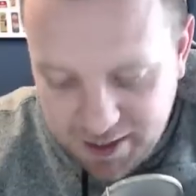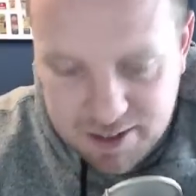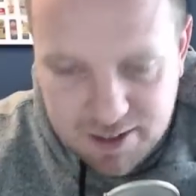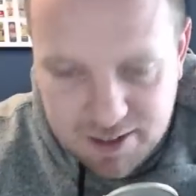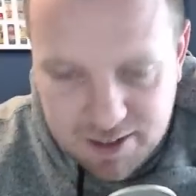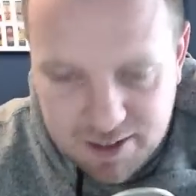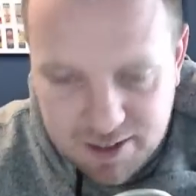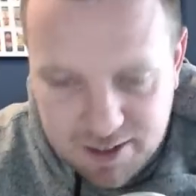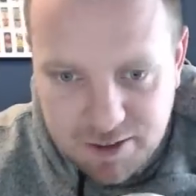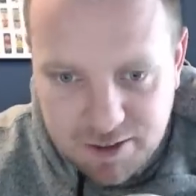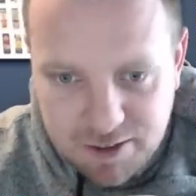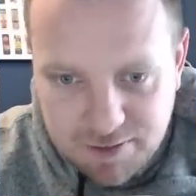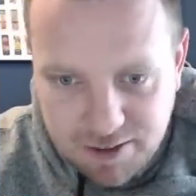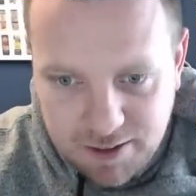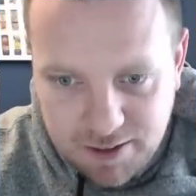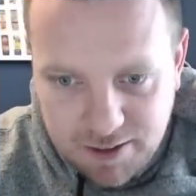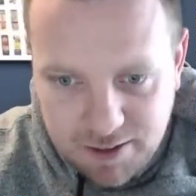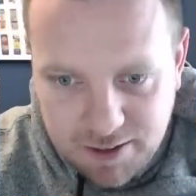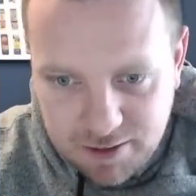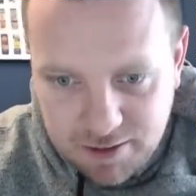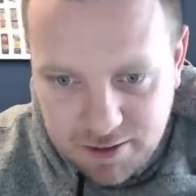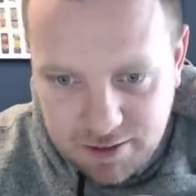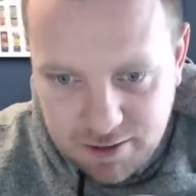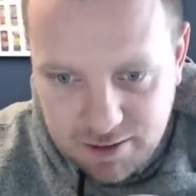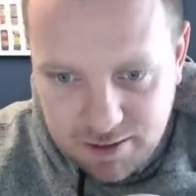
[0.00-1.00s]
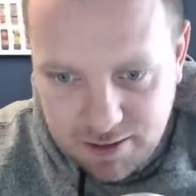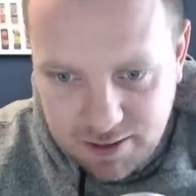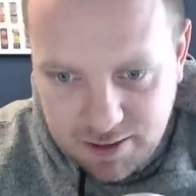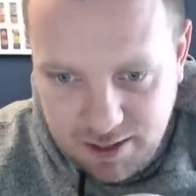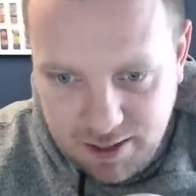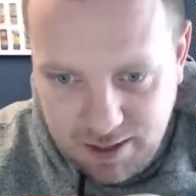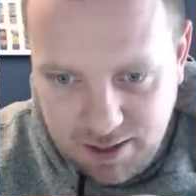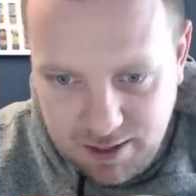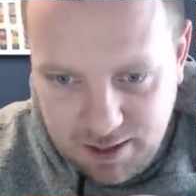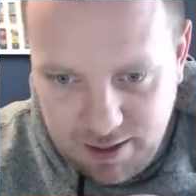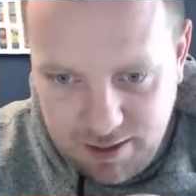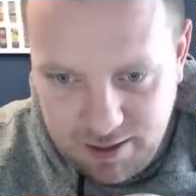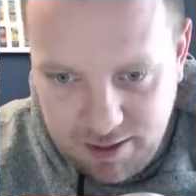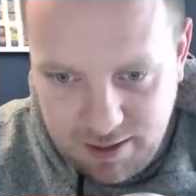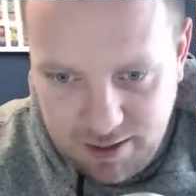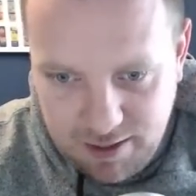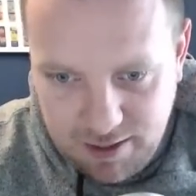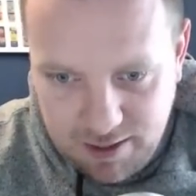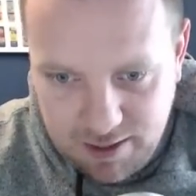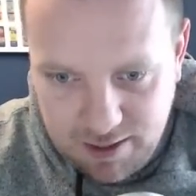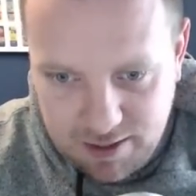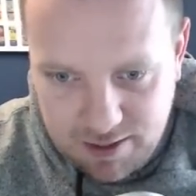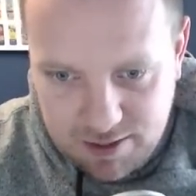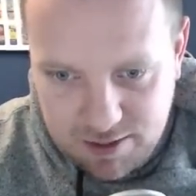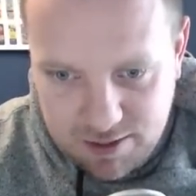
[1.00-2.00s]
So if I were to look at
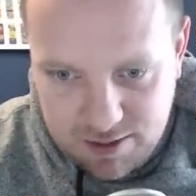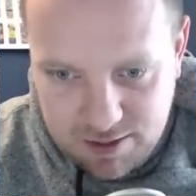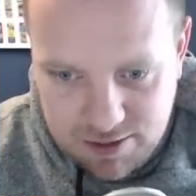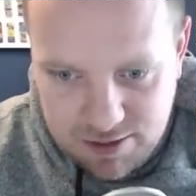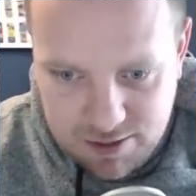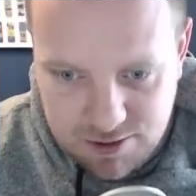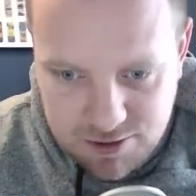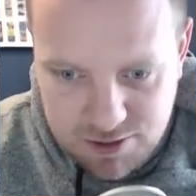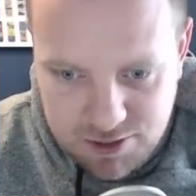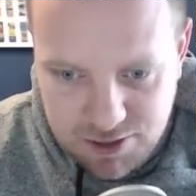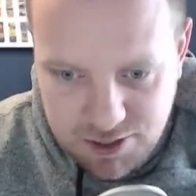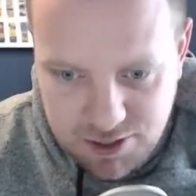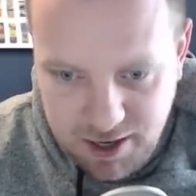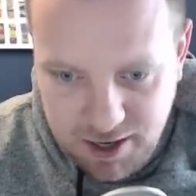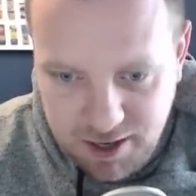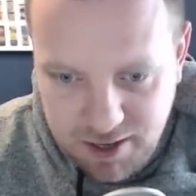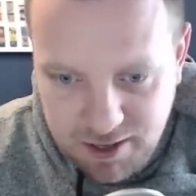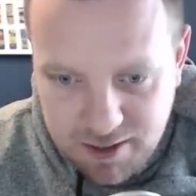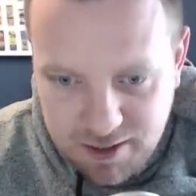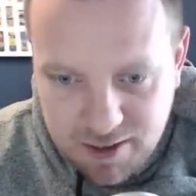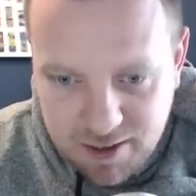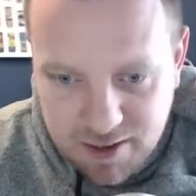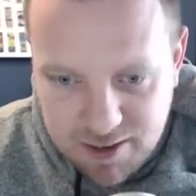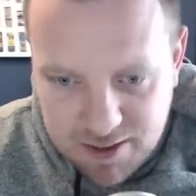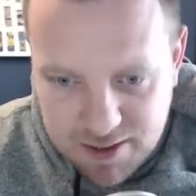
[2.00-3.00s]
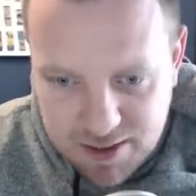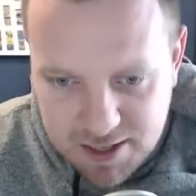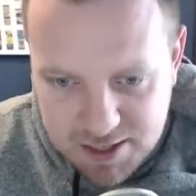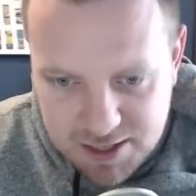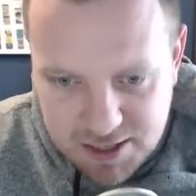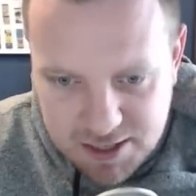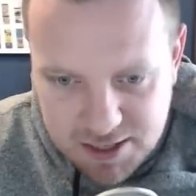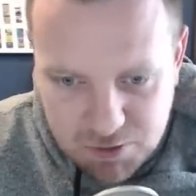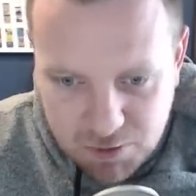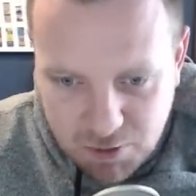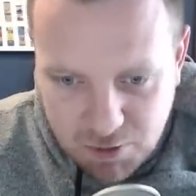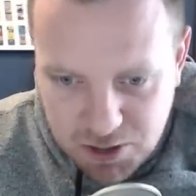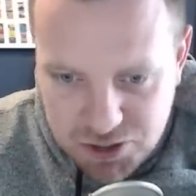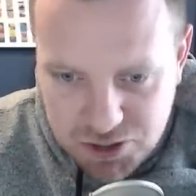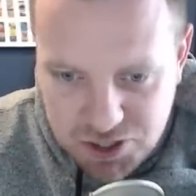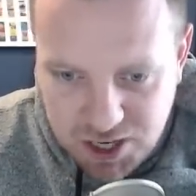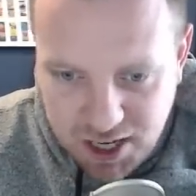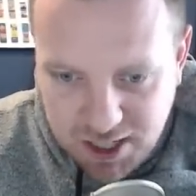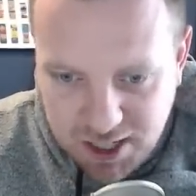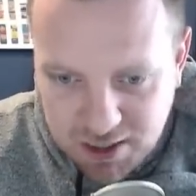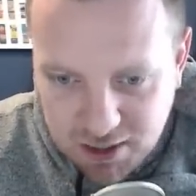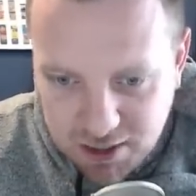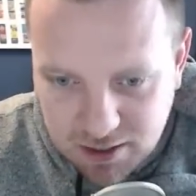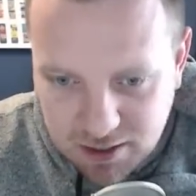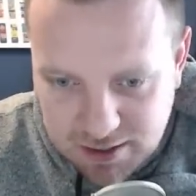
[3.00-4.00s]
index Jade, this is what
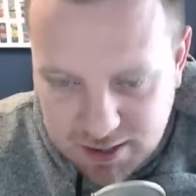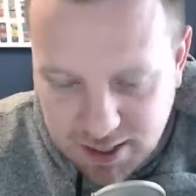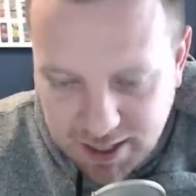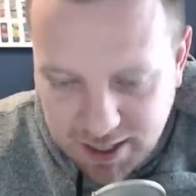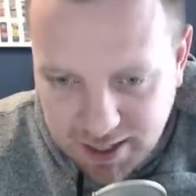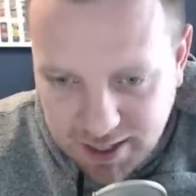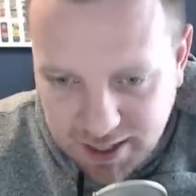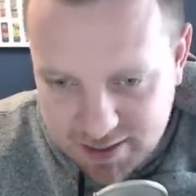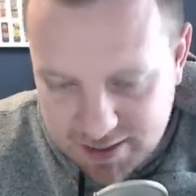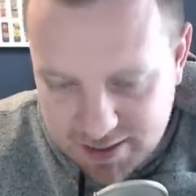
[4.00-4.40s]
Jade looks like.